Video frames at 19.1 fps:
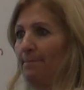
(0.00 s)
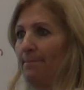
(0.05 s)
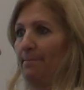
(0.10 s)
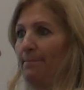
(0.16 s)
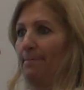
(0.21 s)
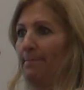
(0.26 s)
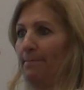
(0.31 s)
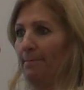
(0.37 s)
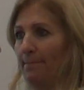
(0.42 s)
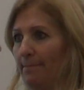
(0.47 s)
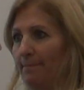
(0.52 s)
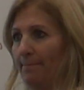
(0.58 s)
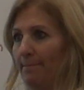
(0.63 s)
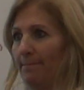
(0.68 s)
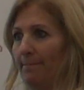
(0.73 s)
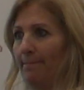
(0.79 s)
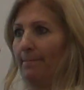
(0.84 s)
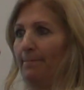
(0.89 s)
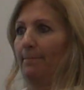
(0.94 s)
Instead of
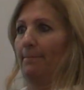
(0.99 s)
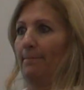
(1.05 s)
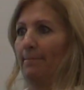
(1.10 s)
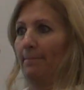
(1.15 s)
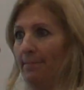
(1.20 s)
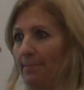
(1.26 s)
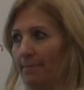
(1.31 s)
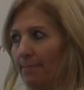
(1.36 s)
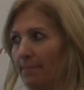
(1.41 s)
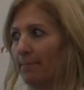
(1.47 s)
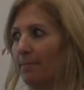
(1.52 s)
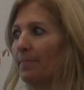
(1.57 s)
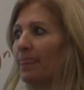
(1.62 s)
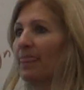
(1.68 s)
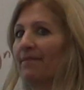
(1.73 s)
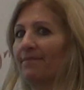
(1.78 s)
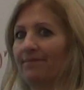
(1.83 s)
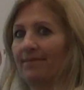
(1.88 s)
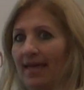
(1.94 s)
being able to feel
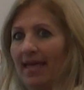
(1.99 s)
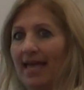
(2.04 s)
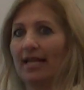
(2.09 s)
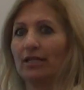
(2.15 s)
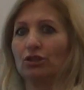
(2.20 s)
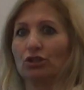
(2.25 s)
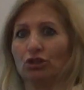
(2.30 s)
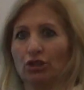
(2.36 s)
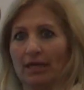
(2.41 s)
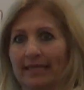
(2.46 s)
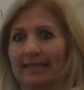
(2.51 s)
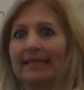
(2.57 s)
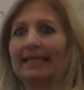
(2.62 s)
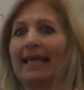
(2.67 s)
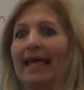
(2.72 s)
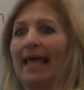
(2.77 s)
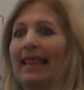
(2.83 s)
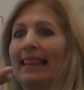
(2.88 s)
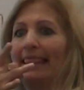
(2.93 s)
if the oven is
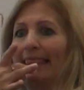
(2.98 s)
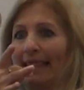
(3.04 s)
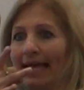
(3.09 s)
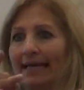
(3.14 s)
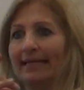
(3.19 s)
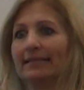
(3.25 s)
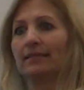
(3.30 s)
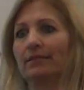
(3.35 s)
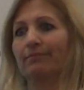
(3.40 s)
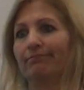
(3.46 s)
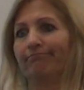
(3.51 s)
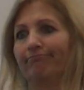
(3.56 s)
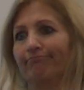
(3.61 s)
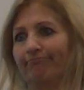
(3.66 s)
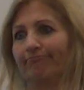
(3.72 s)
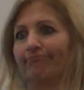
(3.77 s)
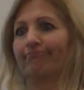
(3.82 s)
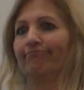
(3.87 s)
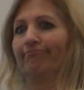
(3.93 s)
on or not and
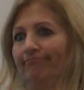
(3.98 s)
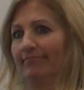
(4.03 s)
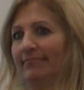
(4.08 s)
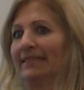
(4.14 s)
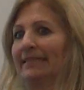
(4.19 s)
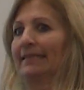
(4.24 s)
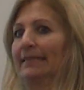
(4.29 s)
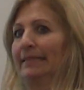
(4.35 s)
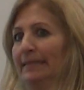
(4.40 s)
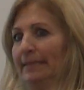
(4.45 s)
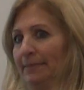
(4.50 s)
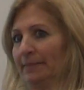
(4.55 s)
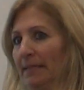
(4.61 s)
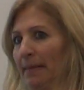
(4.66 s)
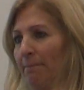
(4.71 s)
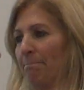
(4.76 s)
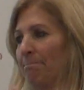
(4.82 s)
that air vent,